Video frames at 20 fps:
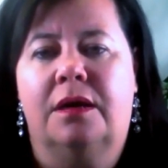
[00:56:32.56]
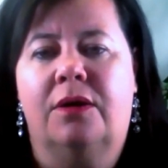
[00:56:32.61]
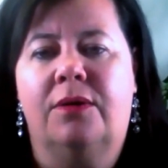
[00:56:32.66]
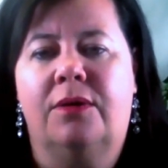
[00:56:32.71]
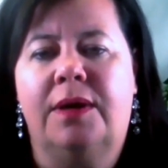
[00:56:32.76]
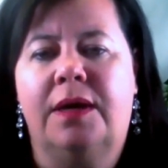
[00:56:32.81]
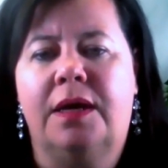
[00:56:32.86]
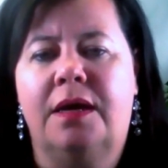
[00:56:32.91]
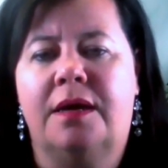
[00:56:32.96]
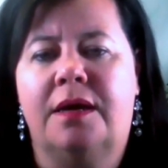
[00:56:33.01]
right.
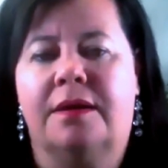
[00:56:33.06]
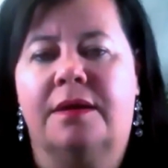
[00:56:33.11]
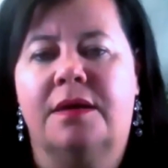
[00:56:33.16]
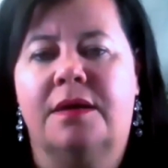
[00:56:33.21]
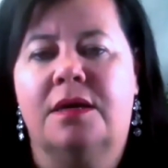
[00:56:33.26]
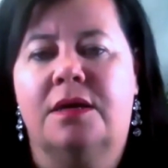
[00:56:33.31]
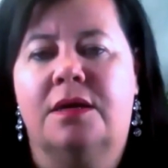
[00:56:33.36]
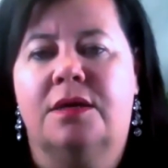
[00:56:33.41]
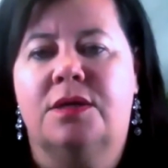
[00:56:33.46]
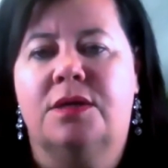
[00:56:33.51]
Okay.
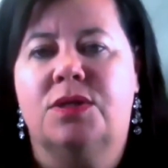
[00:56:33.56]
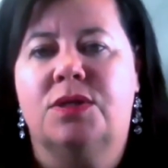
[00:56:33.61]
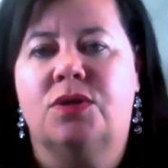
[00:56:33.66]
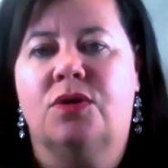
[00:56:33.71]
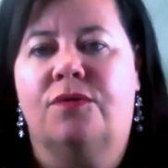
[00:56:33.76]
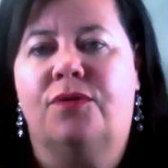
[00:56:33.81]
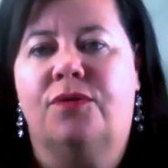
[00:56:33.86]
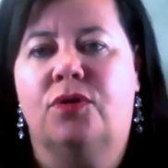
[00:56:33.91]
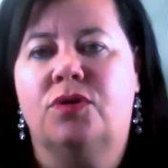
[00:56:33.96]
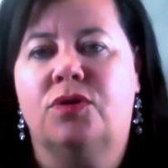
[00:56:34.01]

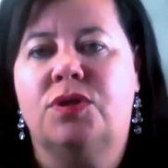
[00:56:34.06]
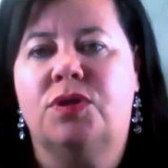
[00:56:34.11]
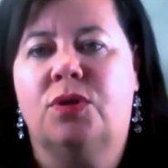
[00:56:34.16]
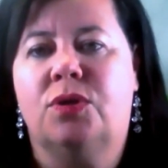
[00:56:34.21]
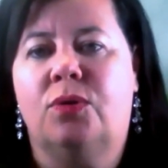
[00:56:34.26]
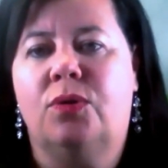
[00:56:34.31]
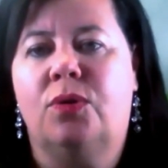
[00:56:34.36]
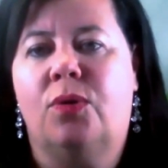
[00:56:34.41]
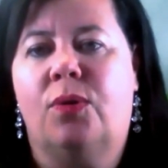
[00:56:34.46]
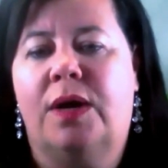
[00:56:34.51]
So if there's
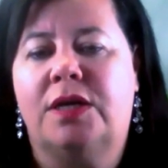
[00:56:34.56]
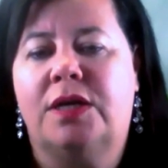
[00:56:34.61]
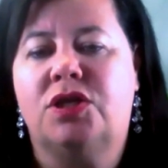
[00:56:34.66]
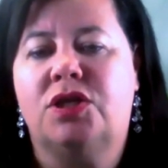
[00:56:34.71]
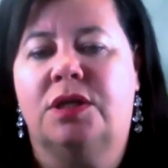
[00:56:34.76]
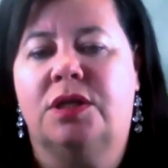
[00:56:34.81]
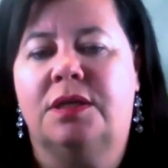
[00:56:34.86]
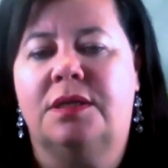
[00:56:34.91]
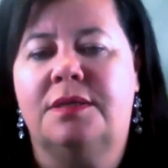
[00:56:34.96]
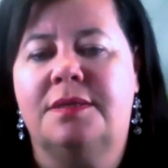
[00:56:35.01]
no
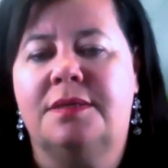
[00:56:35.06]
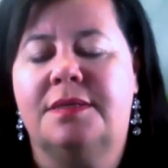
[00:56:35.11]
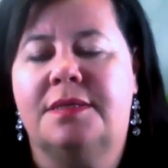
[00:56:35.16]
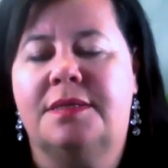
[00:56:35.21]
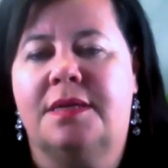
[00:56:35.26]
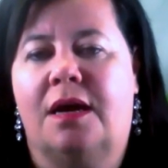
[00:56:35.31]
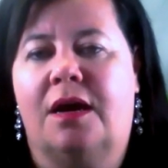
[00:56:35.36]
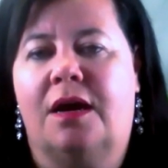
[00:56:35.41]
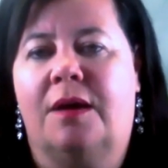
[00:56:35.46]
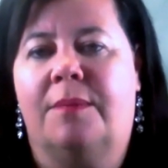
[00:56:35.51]
questions,
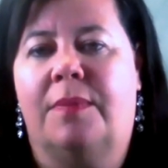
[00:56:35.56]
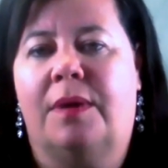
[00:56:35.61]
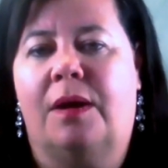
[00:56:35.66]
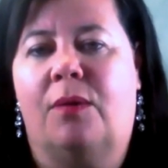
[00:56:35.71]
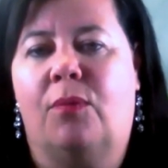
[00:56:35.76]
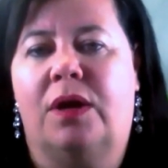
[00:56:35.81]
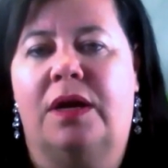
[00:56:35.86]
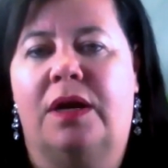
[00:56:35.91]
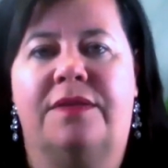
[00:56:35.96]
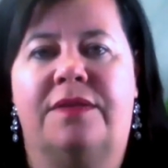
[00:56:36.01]
I
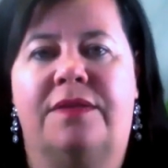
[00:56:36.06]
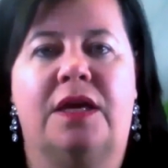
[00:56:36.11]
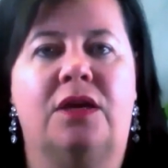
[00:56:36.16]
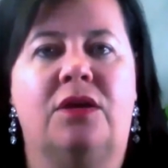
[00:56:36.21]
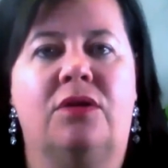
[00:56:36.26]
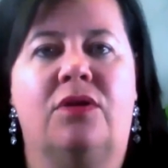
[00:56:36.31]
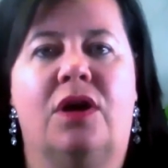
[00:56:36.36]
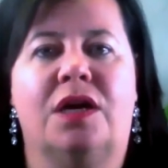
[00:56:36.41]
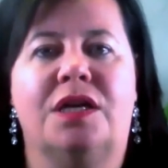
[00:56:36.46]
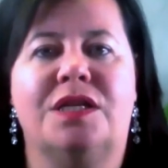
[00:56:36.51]
want to thank
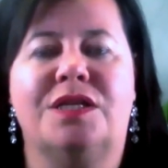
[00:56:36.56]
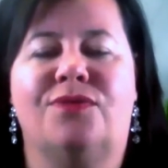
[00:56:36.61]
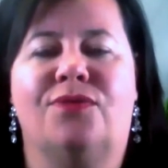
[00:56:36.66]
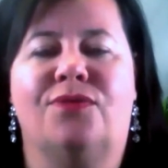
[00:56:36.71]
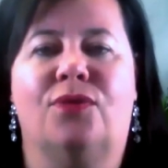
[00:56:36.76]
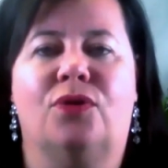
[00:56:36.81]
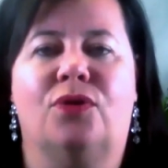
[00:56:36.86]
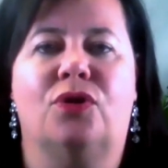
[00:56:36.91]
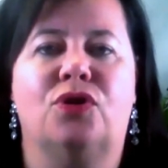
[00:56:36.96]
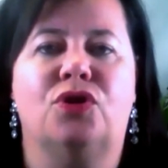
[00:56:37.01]
you guys
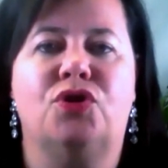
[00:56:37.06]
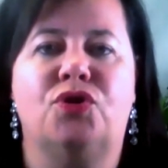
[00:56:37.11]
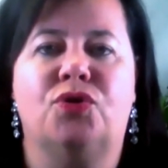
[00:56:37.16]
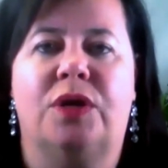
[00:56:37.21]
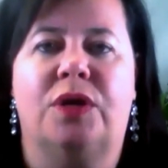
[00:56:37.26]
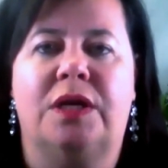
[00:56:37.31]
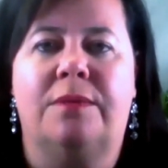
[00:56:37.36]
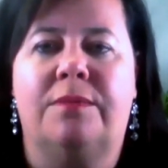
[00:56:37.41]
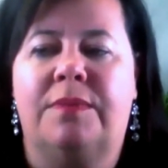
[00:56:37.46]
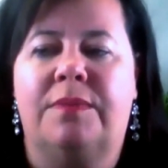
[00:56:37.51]
for
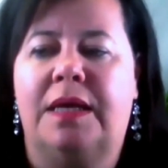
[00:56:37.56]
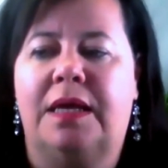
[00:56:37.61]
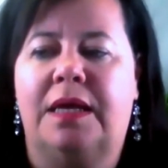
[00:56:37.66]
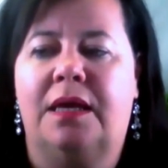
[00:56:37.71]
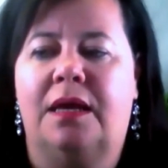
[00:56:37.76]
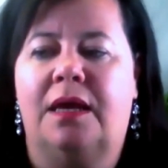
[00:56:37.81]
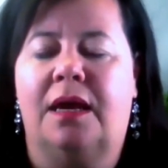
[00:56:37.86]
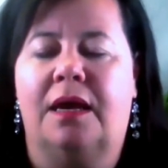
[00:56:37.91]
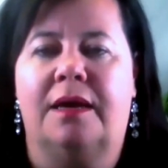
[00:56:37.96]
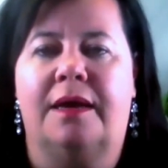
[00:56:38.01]
joining
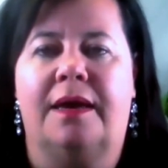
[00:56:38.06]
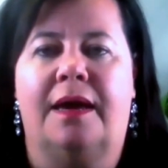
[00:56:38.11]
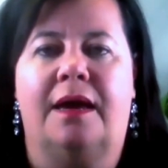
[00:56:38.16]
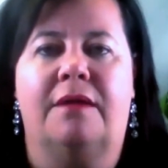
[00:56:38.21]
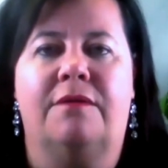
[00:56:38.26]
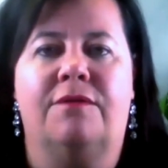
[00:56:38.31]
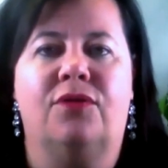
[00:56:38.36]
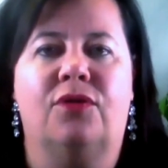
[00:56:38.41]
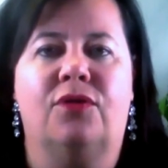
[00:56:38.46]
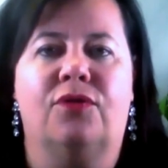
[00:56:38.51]
me.
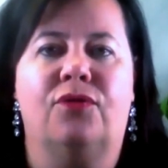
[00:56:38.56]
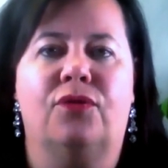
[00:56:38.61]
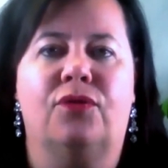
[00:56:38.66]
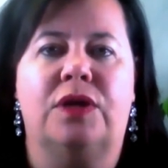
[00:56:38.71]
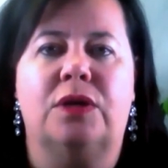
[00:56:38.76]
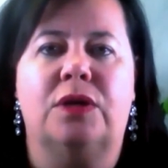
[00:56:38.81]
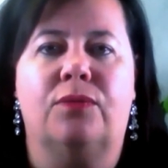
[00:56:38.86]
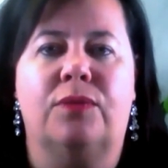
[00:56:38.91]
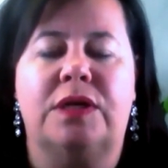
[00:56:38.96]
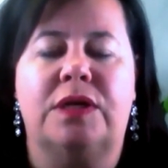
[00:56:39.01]
Again, feel
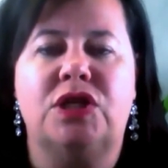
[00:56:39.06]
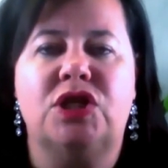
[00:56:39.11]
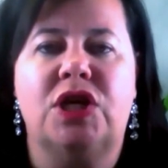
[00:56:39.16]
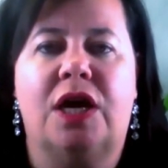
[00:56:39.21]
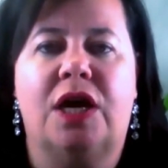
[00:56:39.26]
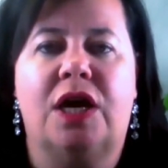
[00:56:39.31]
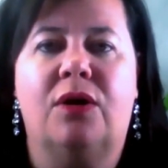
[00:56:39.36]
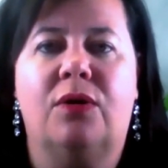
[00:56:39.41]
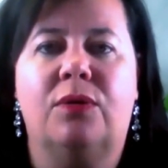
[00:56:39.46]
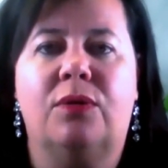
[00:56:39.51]
free to reach
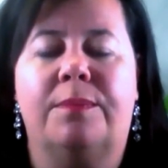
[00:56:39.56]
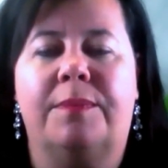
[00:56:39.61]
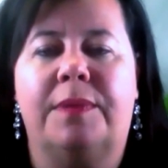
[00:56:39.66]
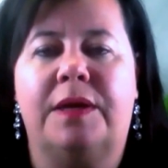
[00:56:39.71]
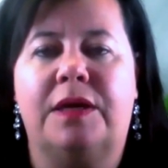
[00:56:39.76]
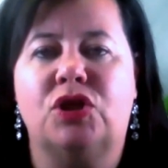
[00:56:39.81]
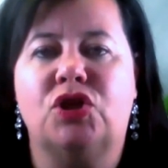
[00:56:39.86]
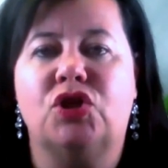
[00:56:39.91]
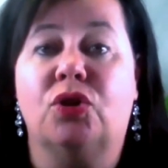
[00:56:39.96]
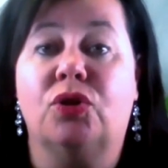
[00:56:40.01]
out and
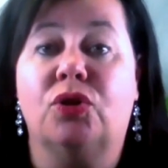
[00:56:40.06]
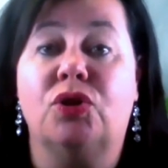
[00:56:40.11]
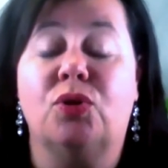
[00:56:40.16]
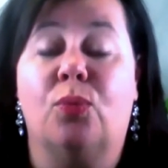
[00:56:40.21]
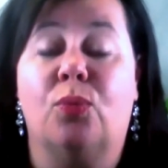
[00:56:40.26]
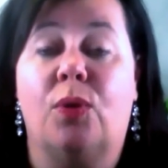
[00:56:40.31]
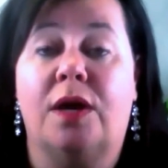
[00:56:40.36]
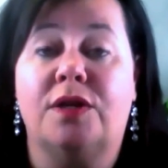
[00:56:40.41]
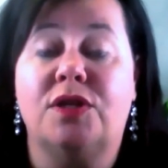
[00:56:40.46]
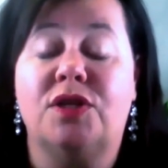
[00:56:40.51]
be sure to
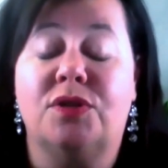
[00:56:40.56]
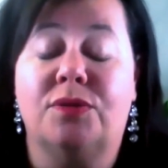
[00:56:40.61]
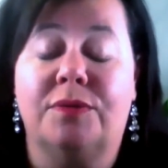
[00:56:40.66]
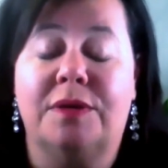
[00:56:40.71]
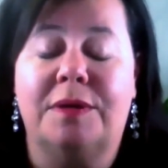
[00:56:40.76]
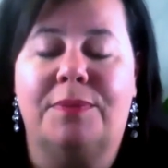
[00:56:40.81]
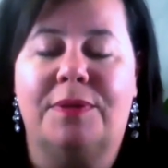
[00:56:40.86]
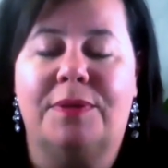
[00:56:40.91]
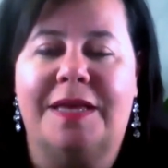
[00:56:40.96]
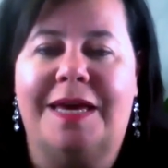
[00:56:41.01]
watch the
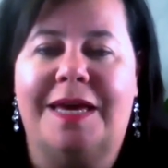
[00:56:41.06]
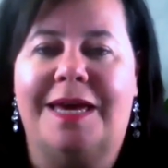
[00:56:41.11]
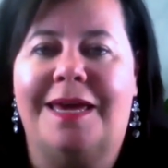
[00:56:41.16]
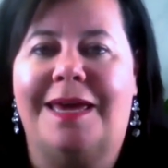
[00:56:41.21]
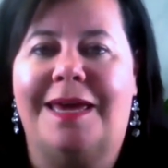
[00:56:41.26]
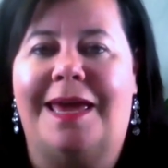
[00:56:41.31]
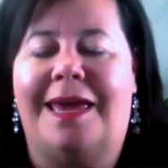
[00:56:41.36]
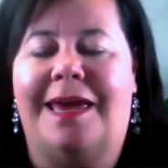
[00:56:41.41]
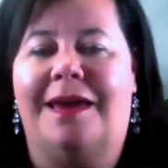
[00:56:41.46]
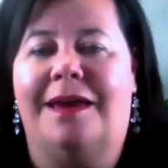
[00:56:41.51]

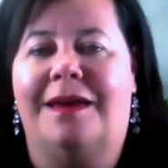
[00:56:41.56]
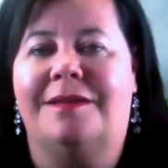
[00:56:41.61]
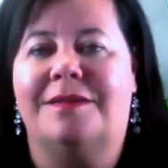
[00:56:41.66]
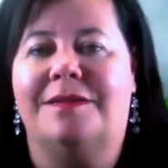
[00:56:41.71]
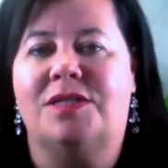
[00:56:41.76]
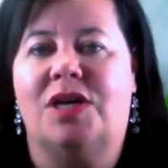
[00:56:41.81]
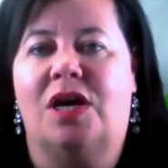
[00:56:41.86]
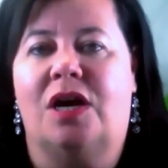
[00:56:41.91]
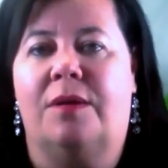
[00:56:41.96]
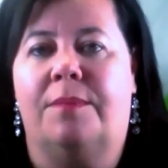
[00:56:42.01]
replay, and